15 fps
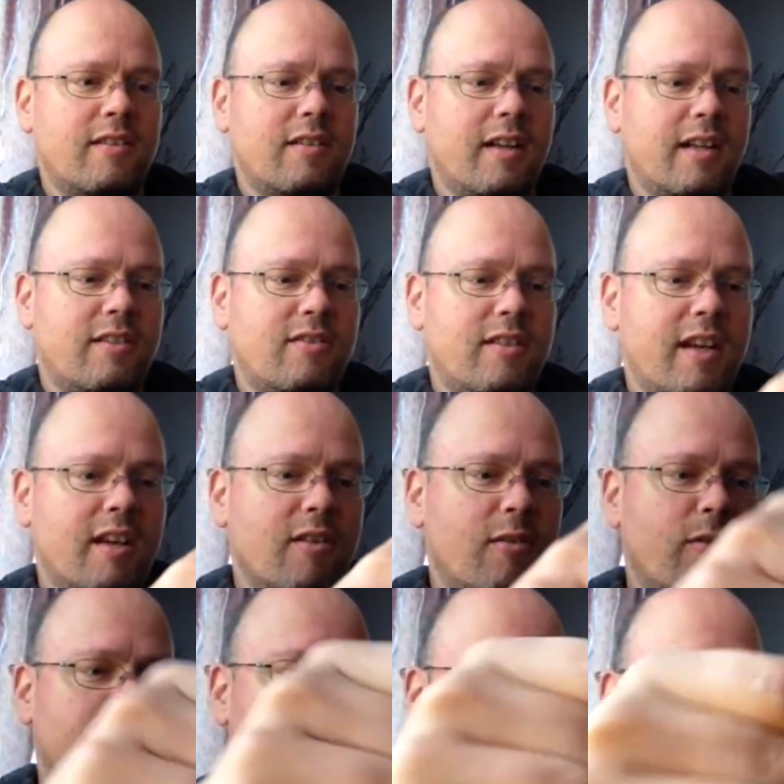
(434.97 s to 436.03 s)
Let's take a
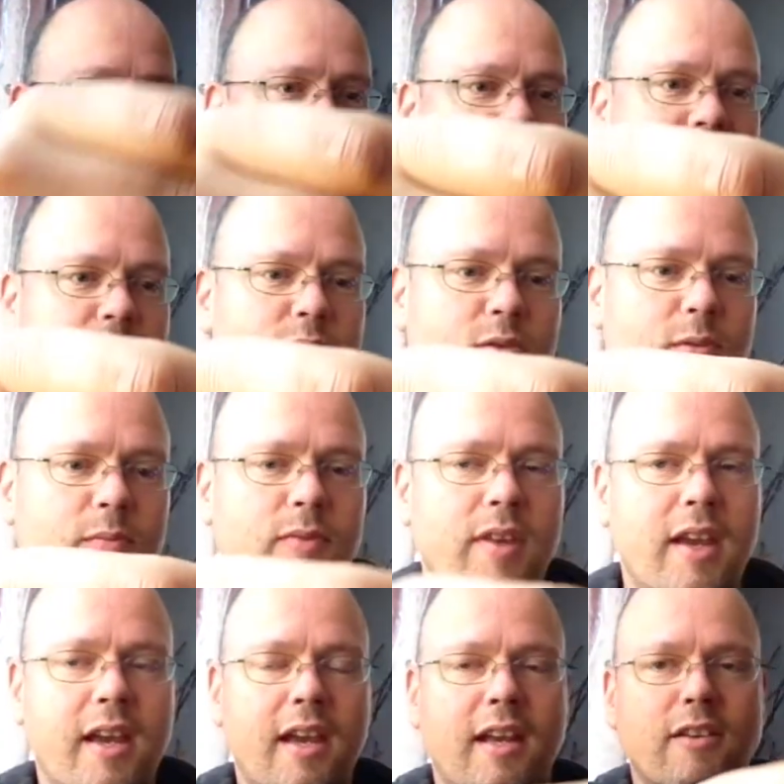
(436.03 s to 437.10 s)
look at the manual.
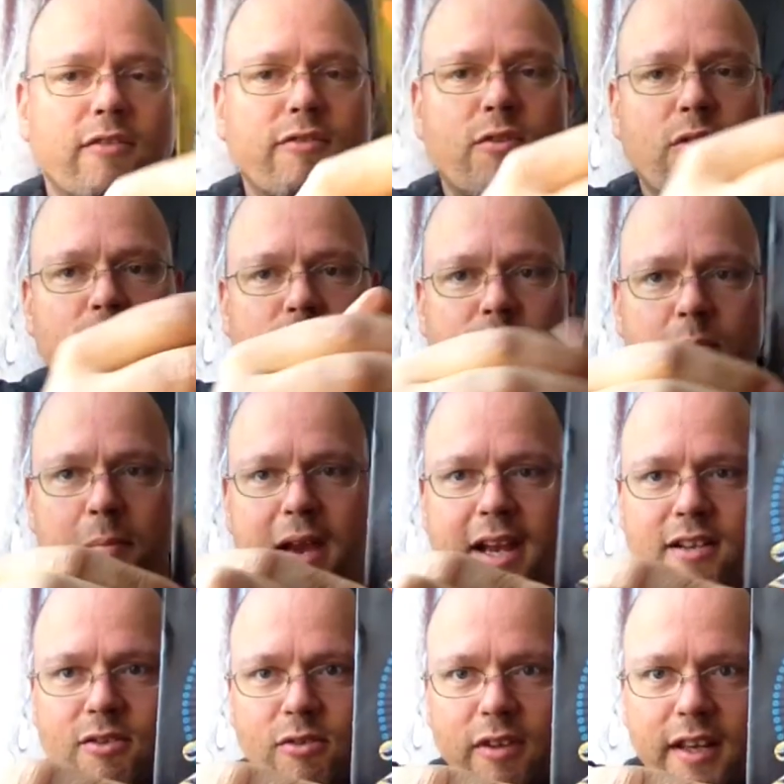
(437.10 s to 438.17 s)
And of course the
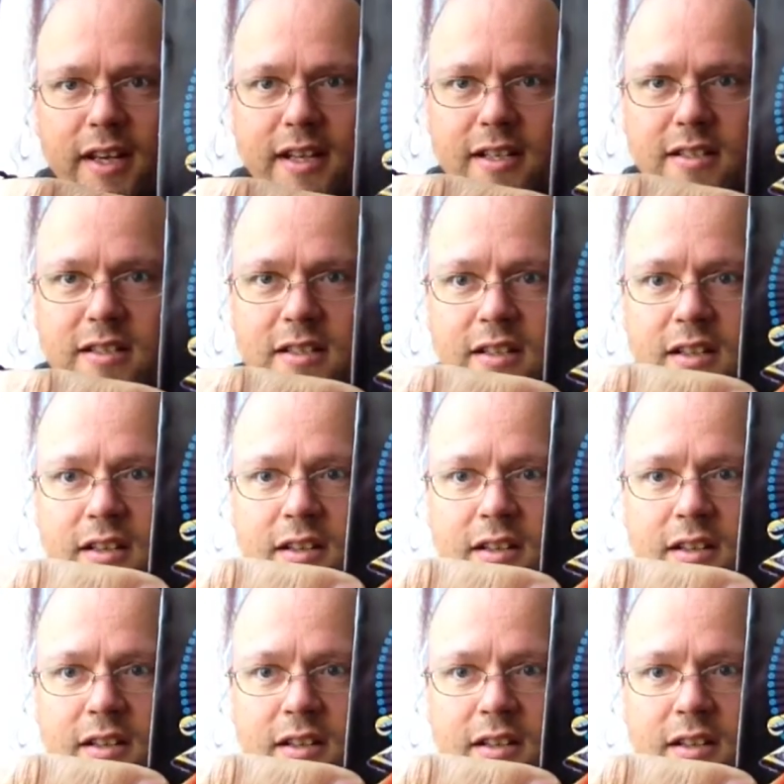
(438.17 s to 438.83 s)
manual is